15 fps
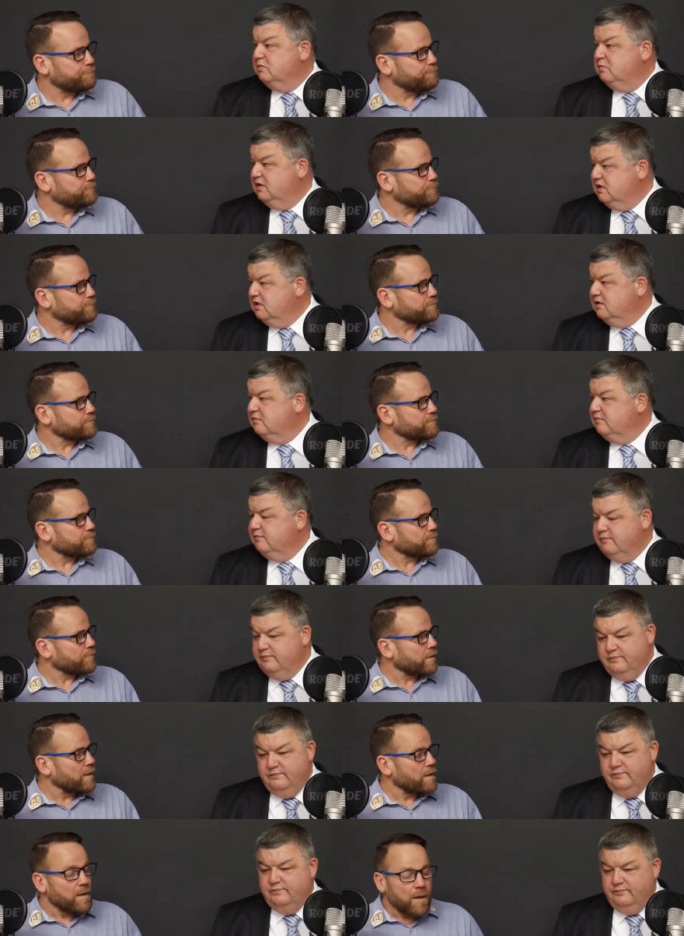Speaker 1: to be here.
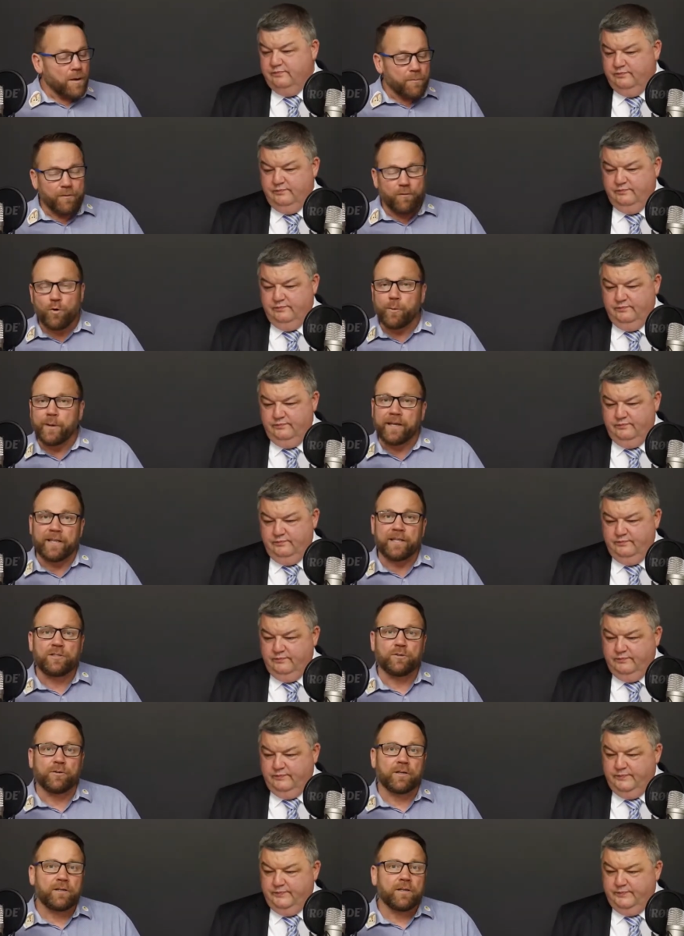
Speaker 2: Before we get
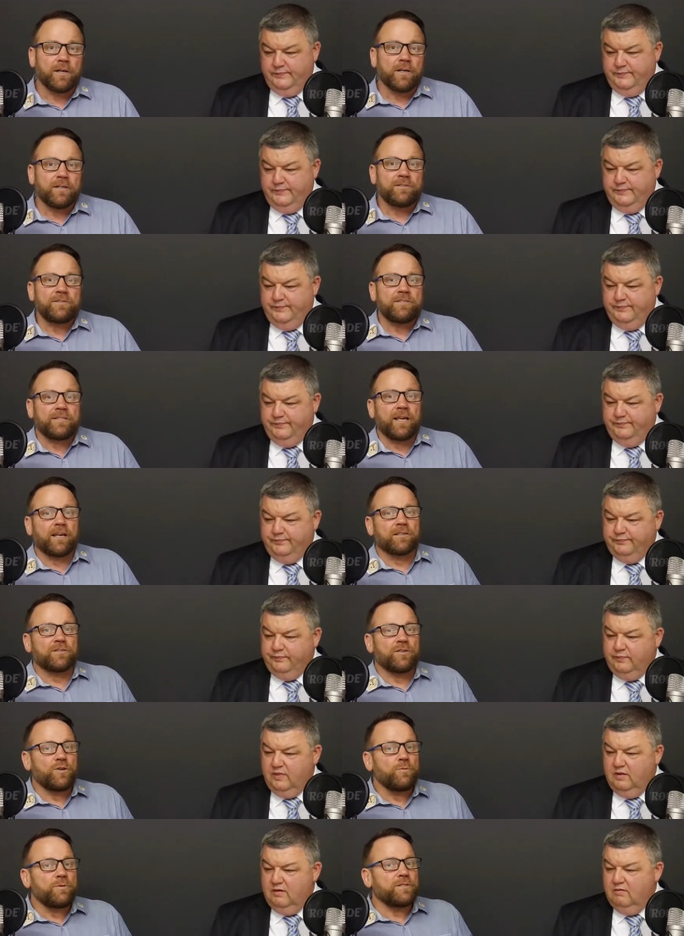into it, just tell us,
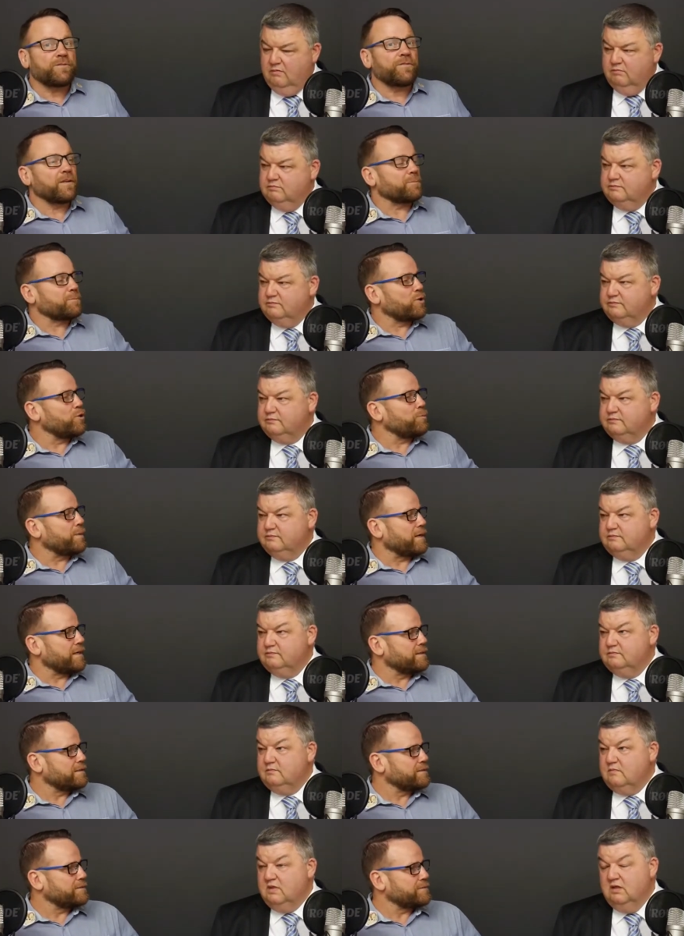who is Philip Couper?
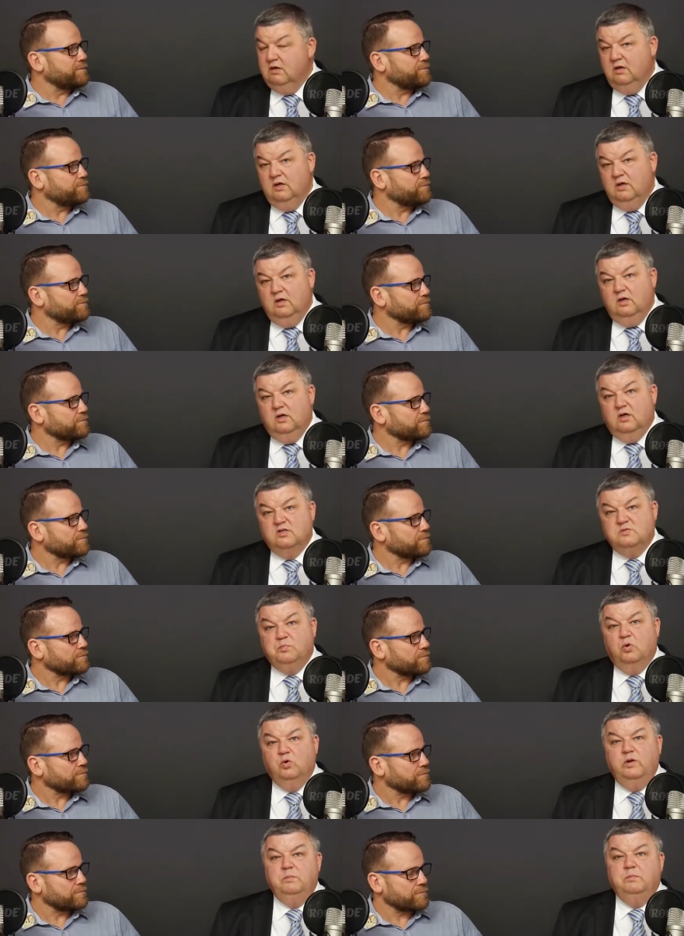I
Speaker 1: was
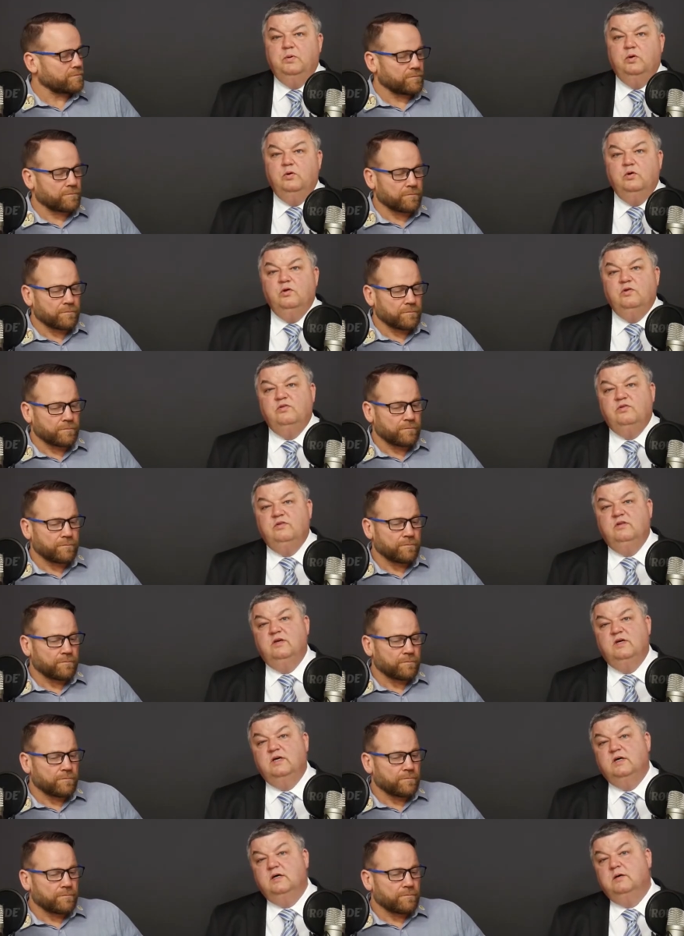born in Perth.
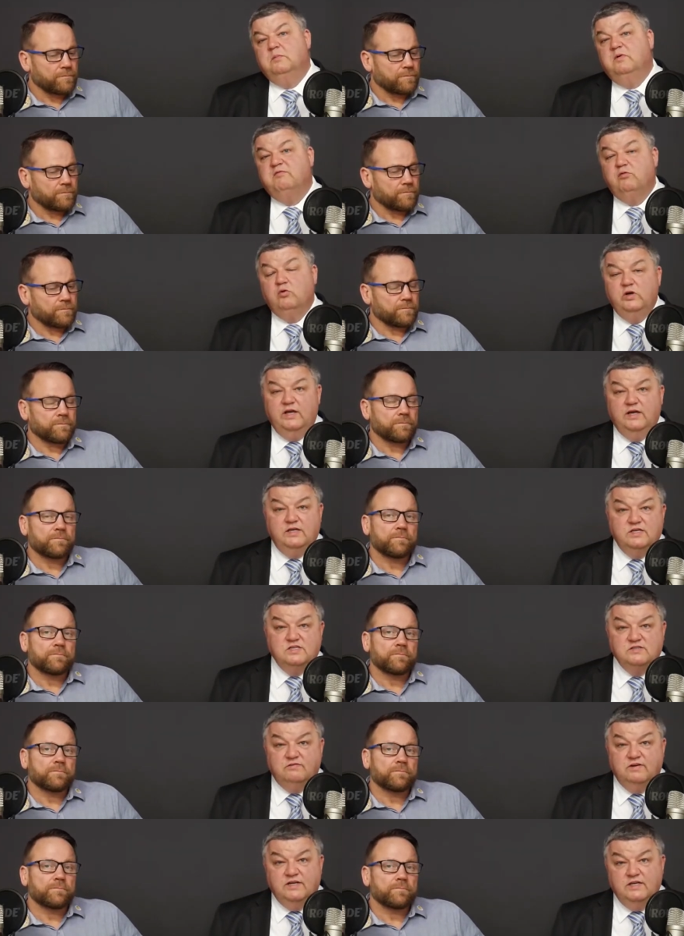Um, I'm 48
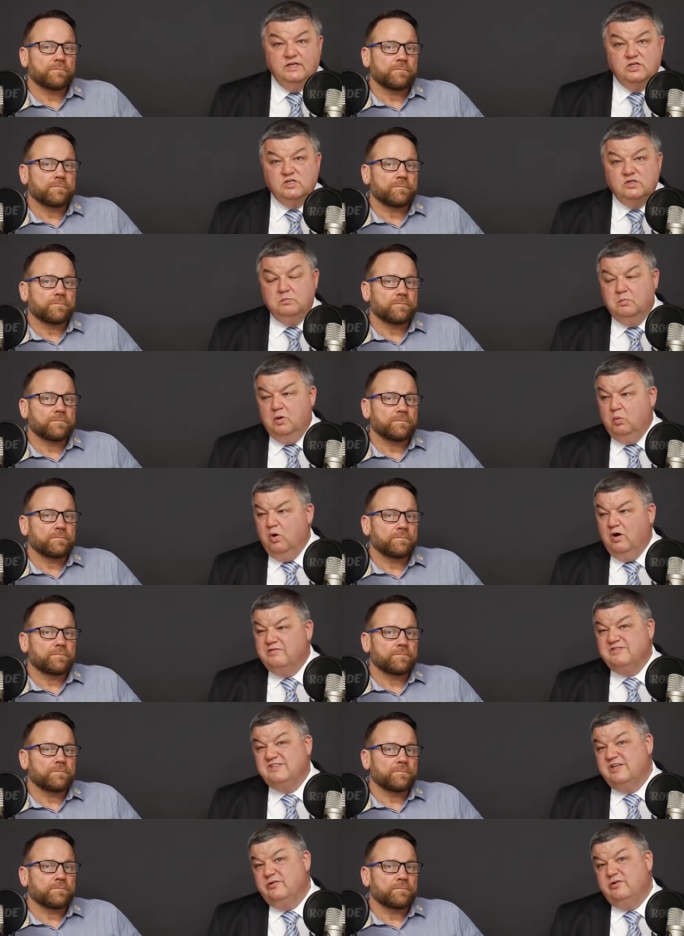years of age. My
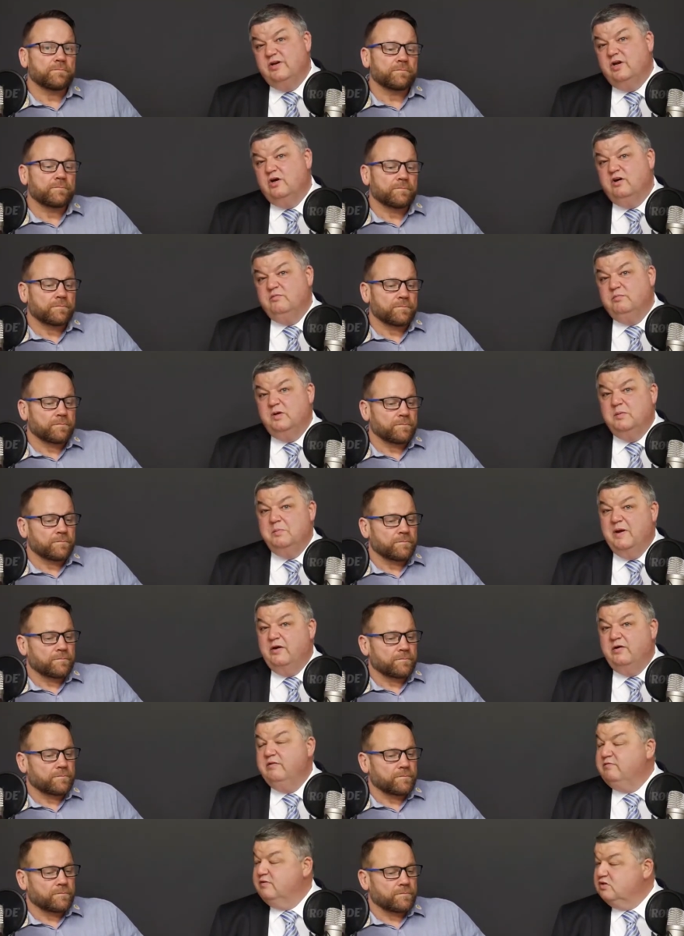wife Terry and I have been
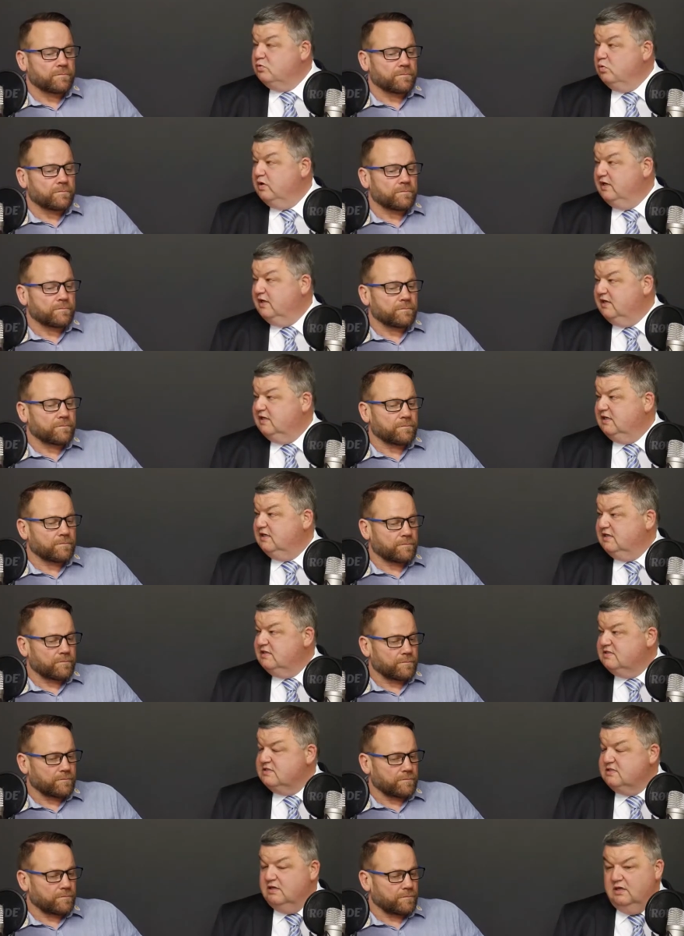married for 28
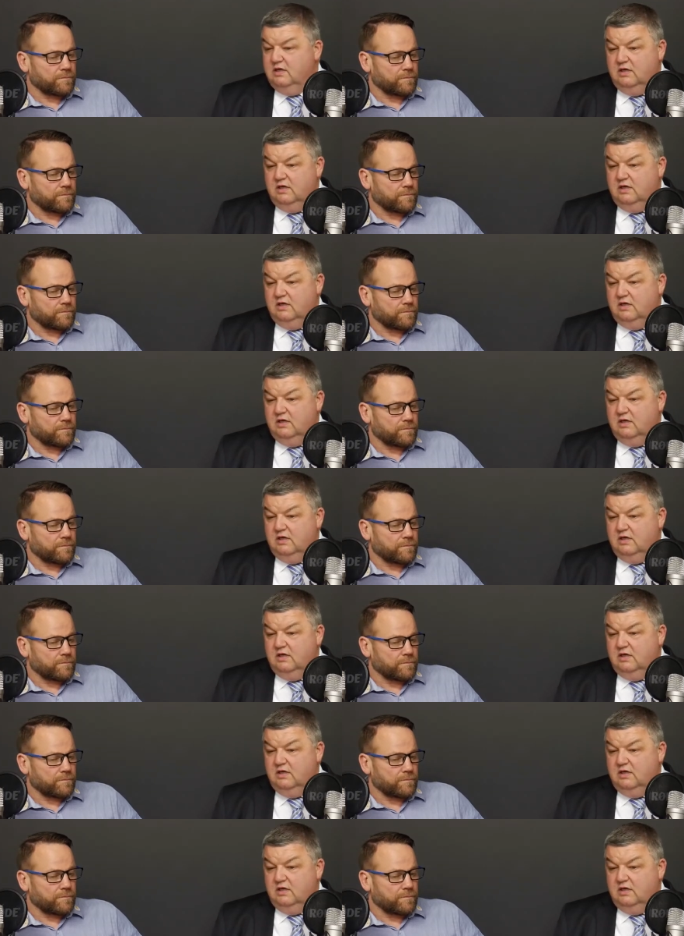years,